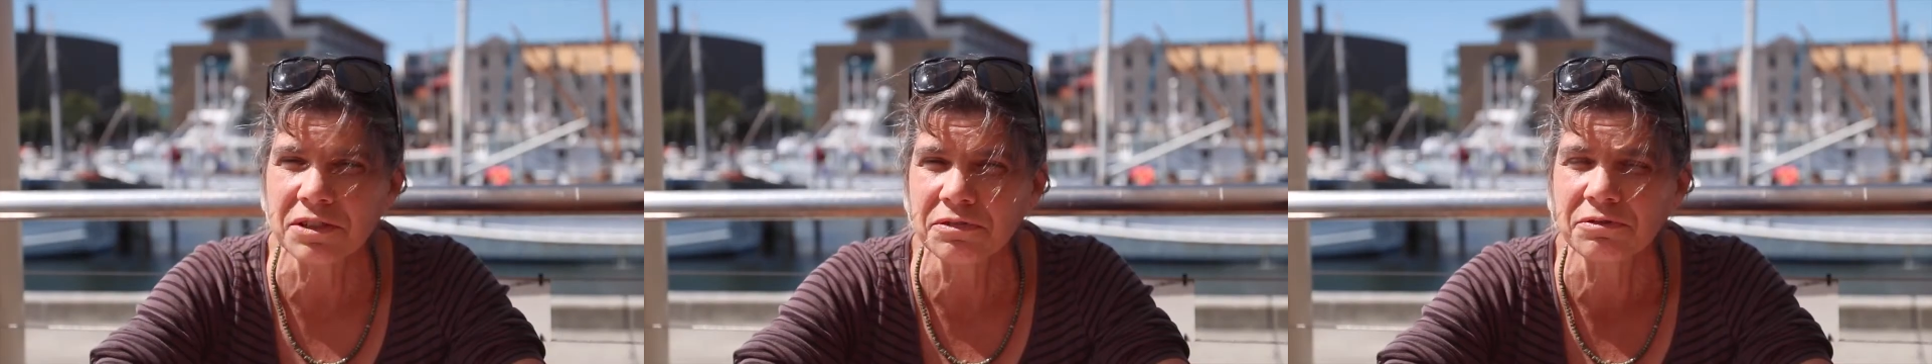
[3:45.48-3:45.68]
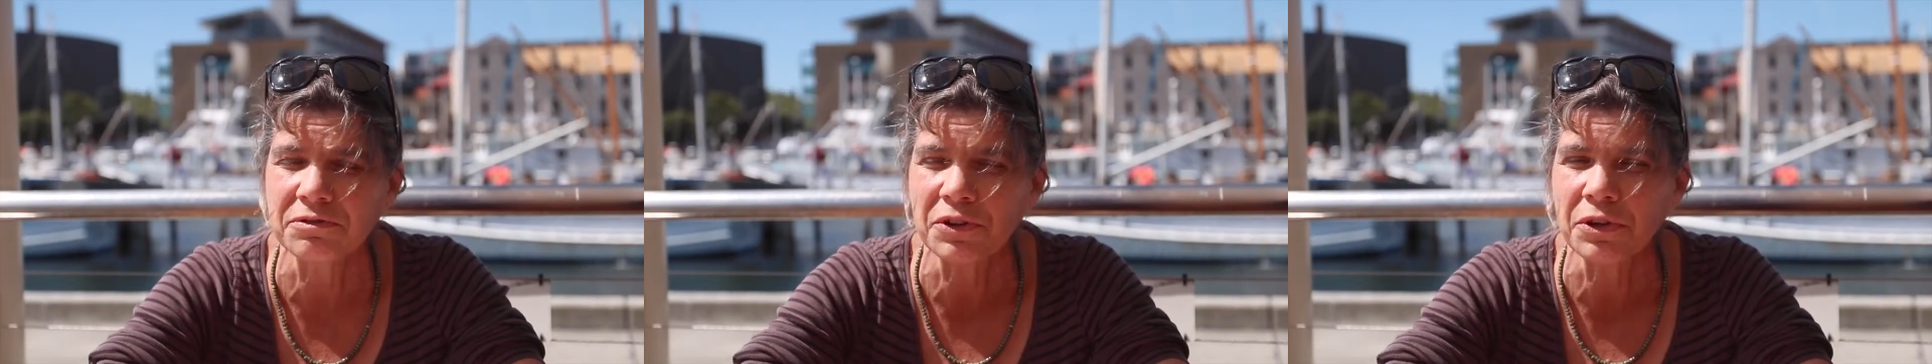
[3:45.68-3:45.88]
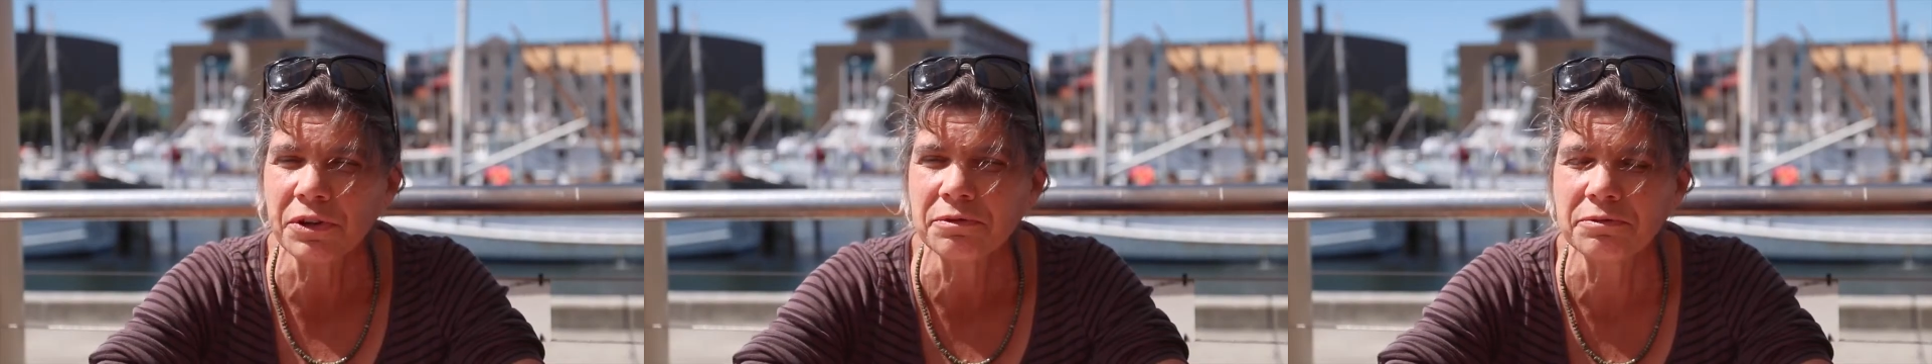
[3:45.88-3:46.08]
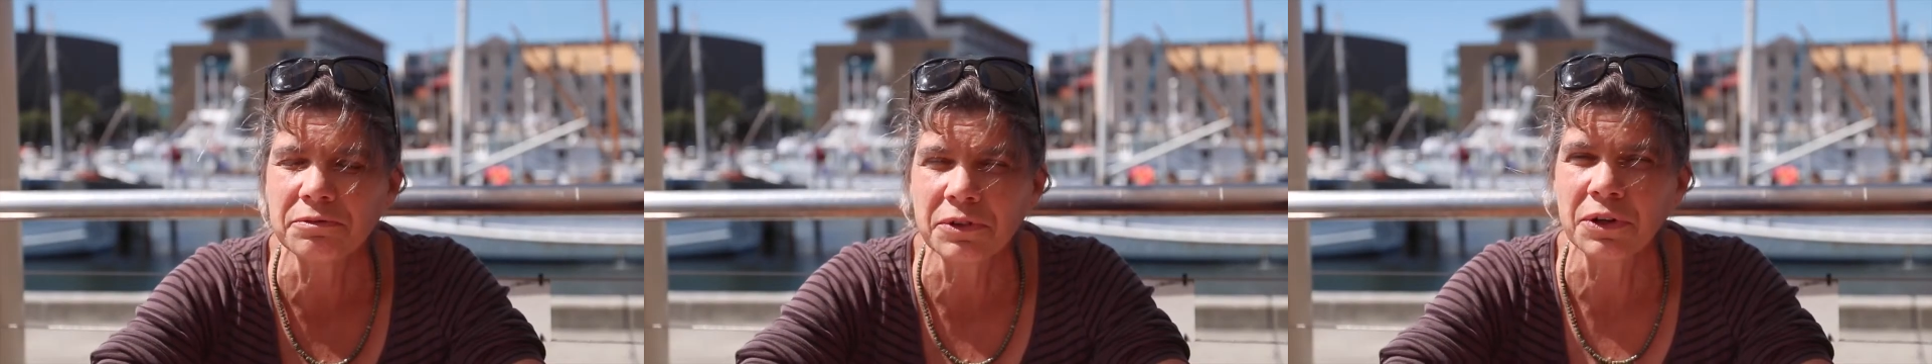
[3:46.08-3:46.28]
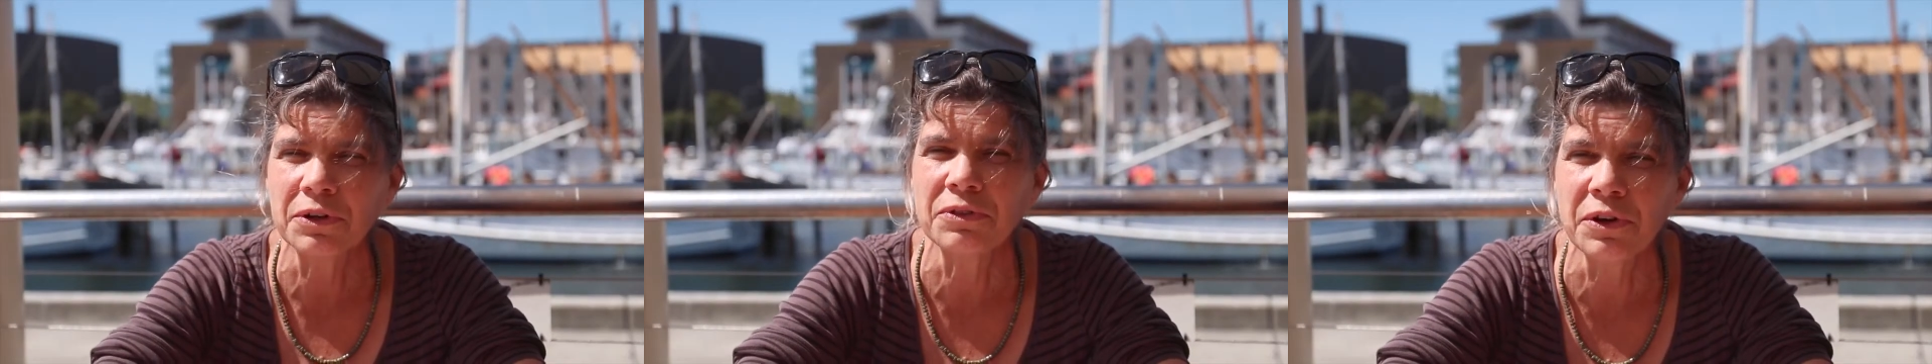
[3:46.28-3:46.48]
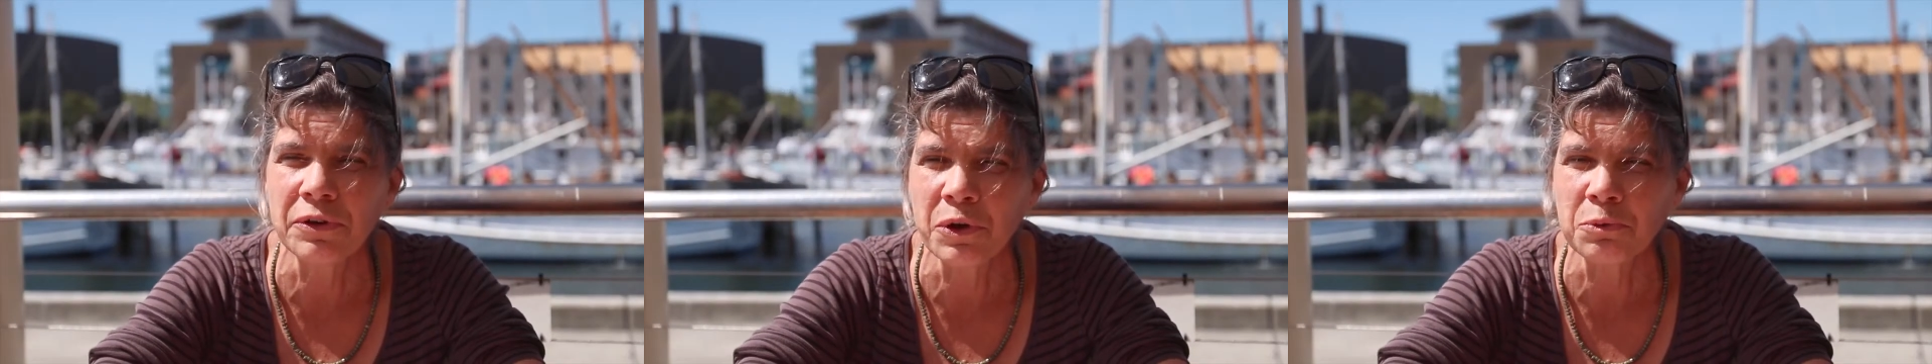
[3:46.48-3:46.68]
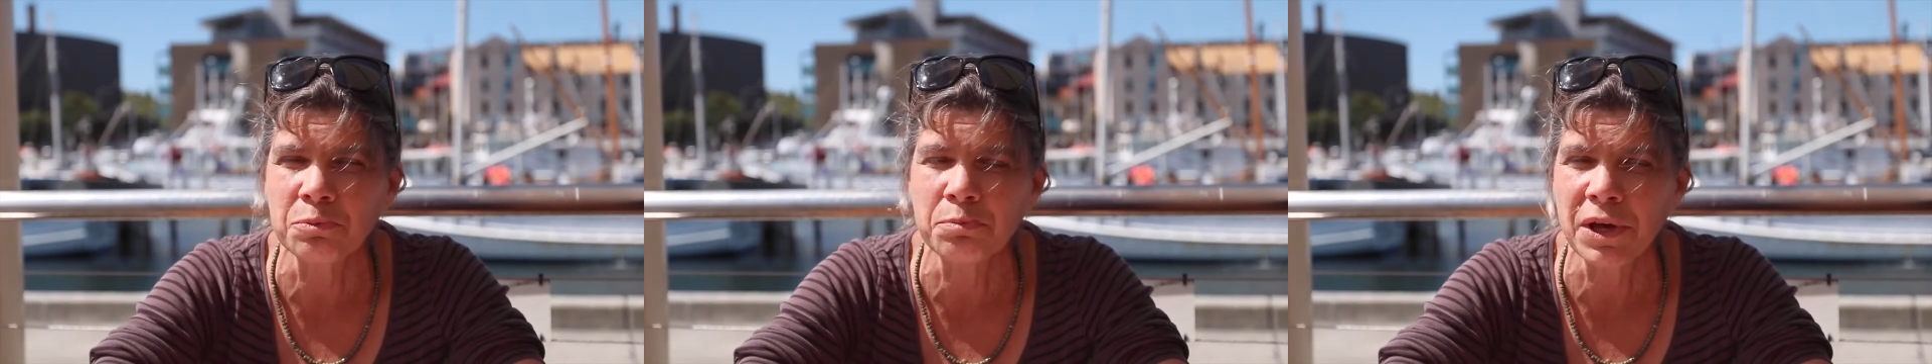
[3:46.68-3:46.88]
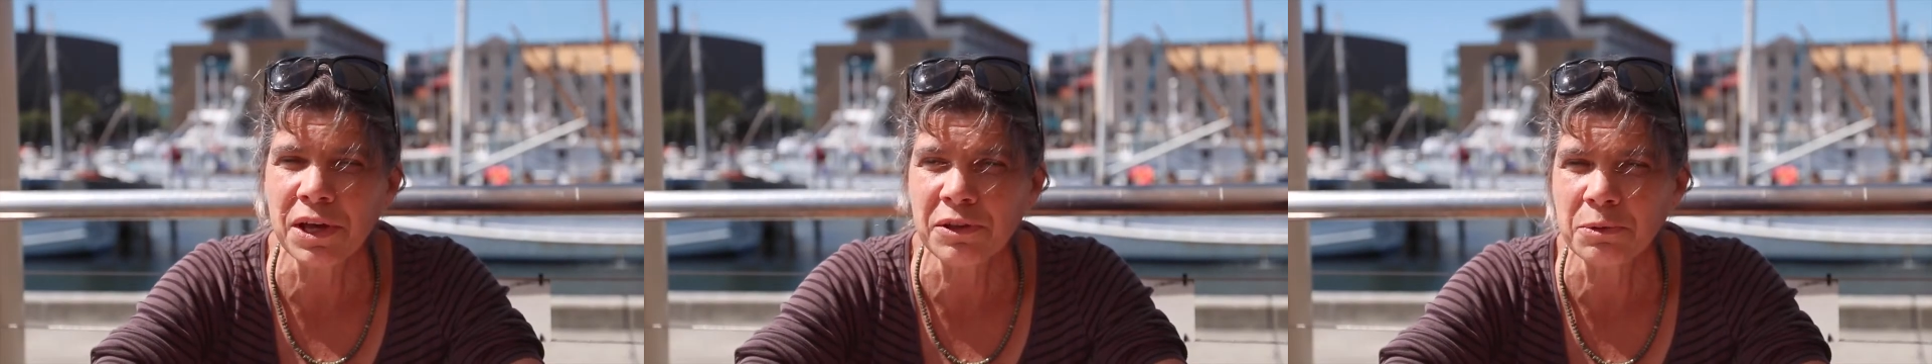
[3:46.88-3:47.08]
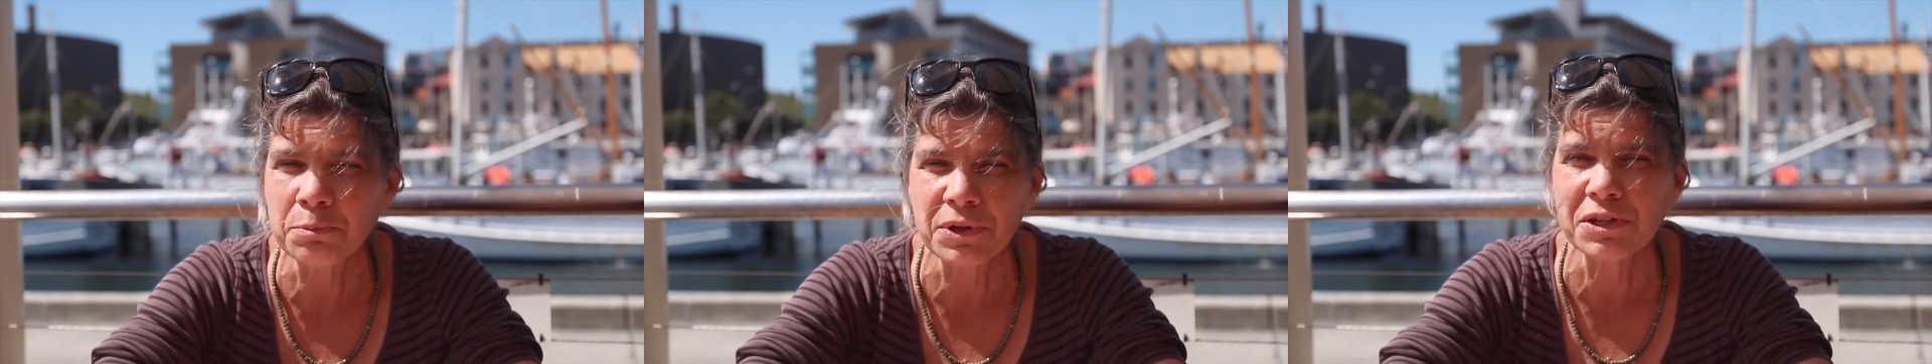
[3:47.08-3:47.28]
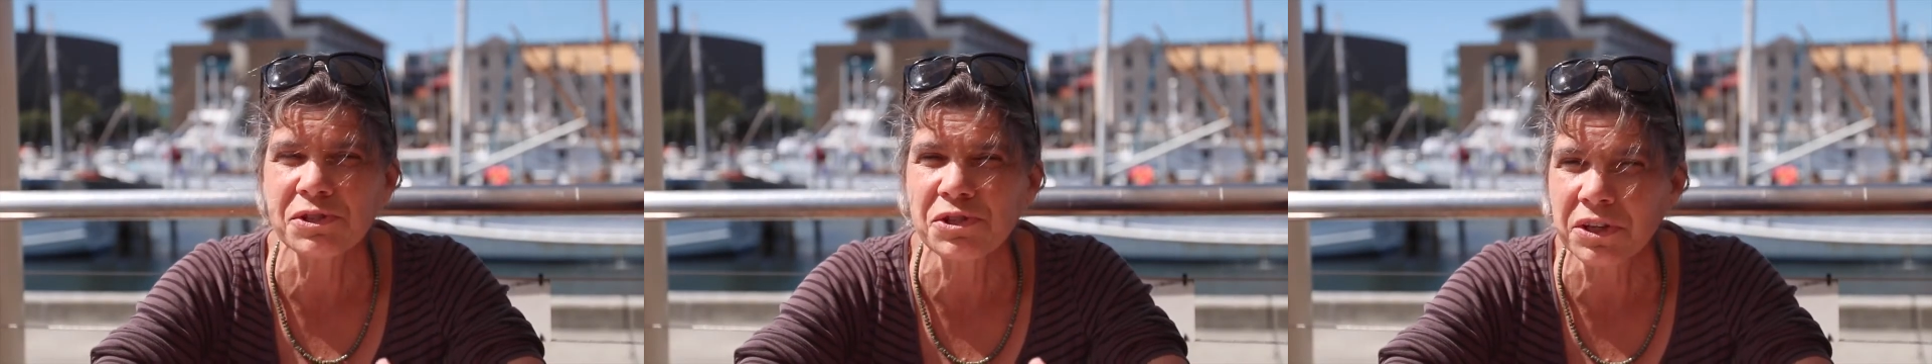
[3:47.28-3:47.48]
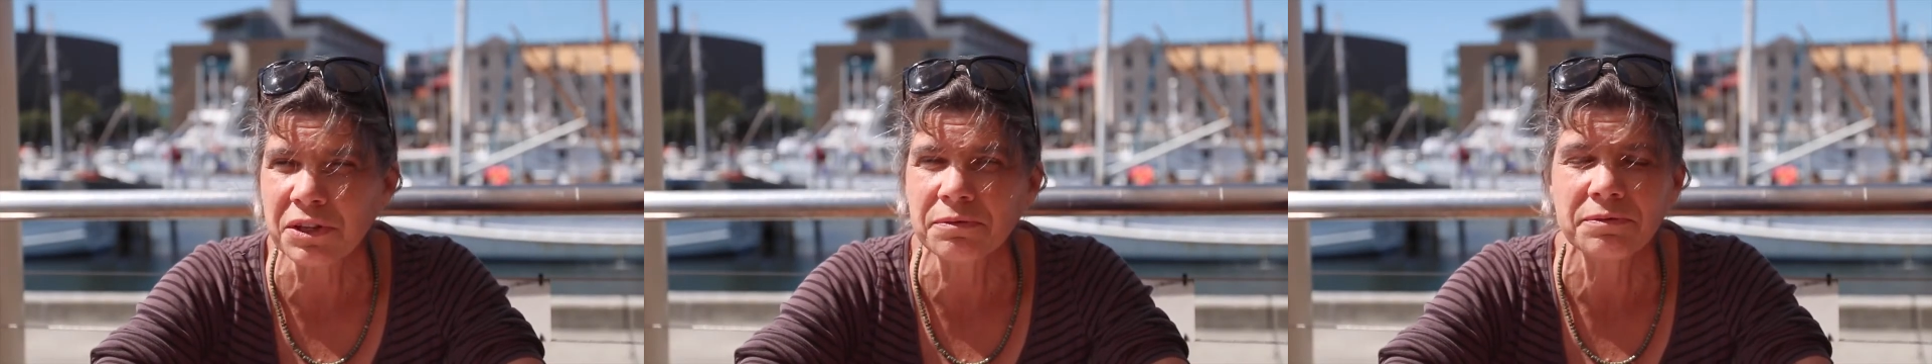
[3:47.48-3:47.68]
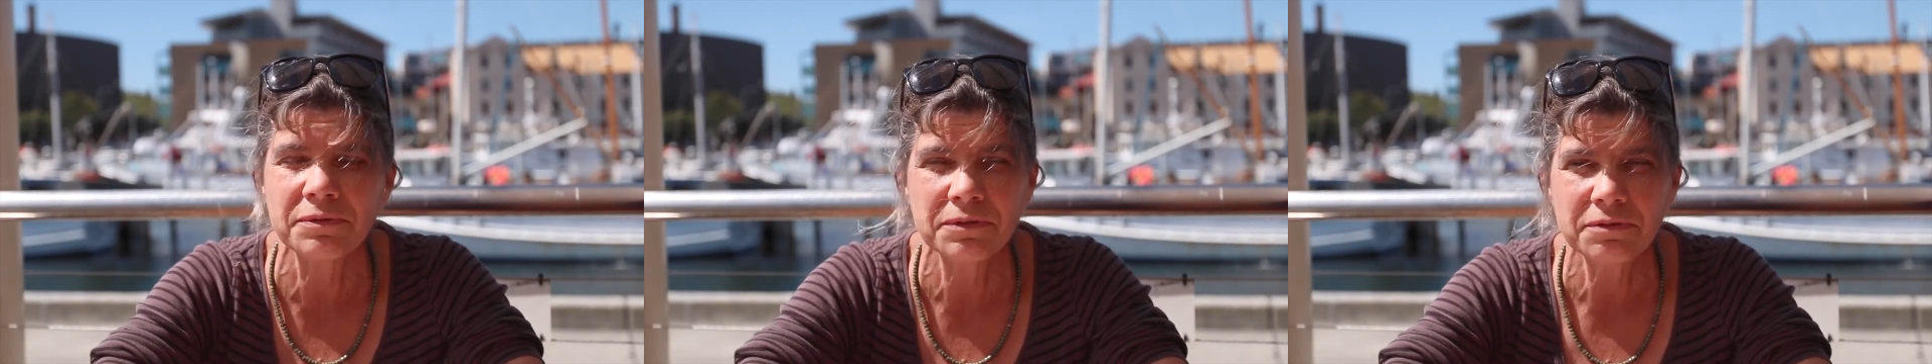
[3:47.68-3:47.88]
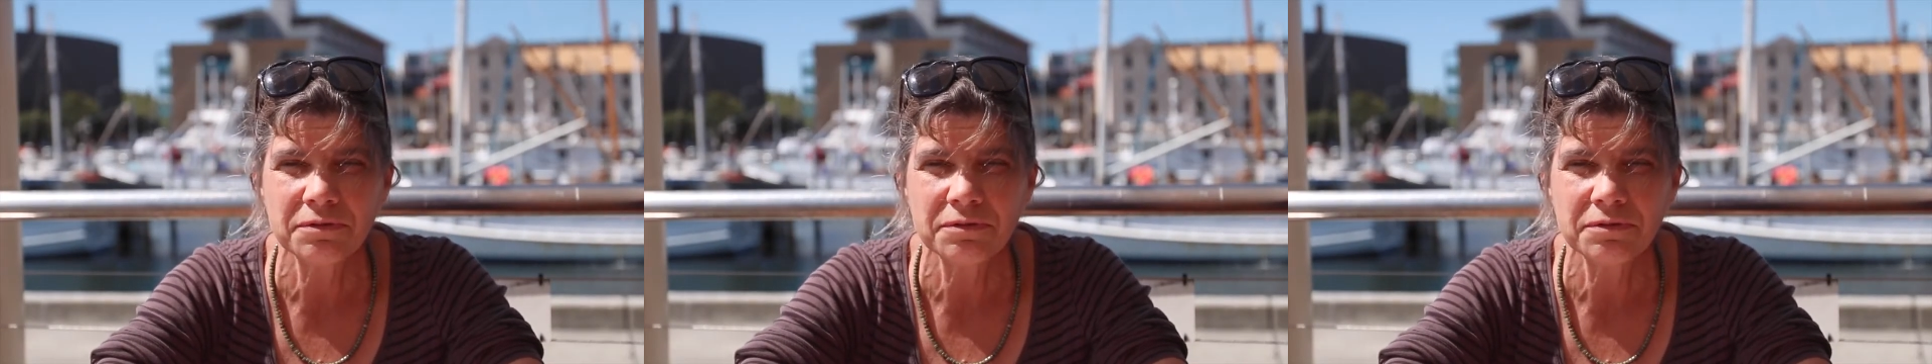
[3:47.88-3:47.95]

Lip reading: in their own bathing beach and